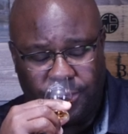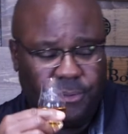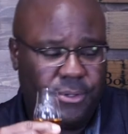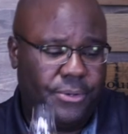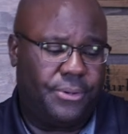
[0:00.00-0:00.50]

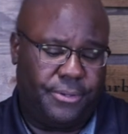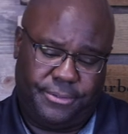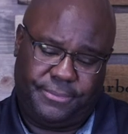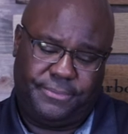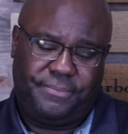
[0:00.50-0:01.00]
Whew.
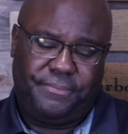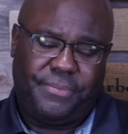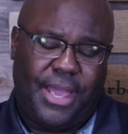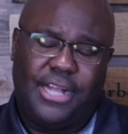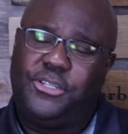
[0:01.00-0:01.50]

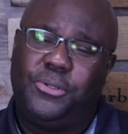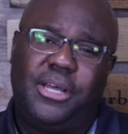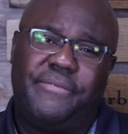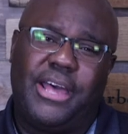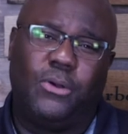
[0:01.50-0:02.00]
I do
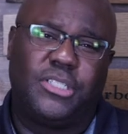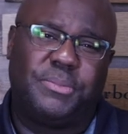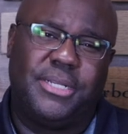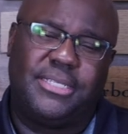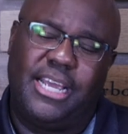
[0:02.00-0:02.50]
love that whole
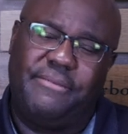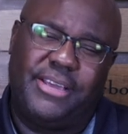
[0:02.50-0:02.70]
split stave.